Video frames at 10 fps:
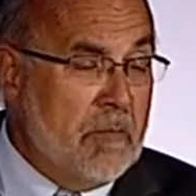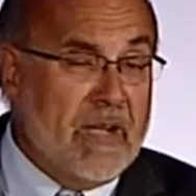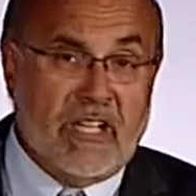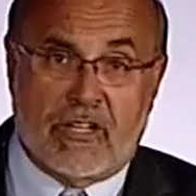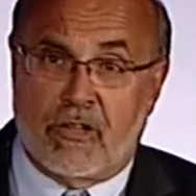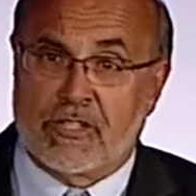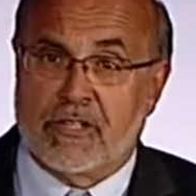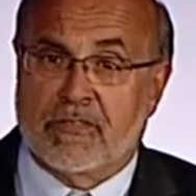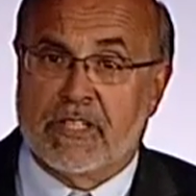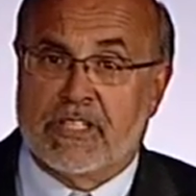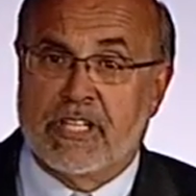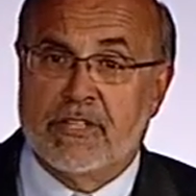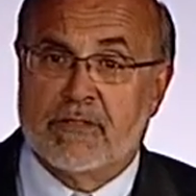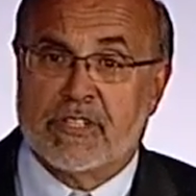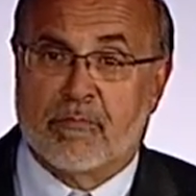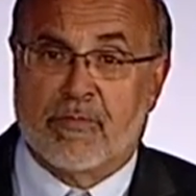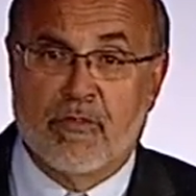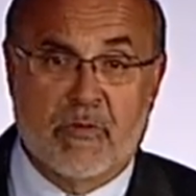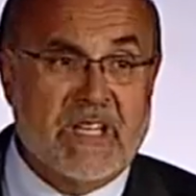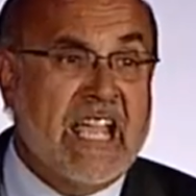by a culture of continuous
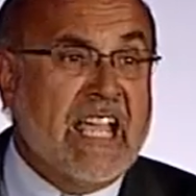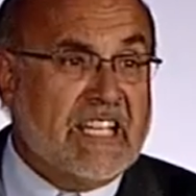improvement,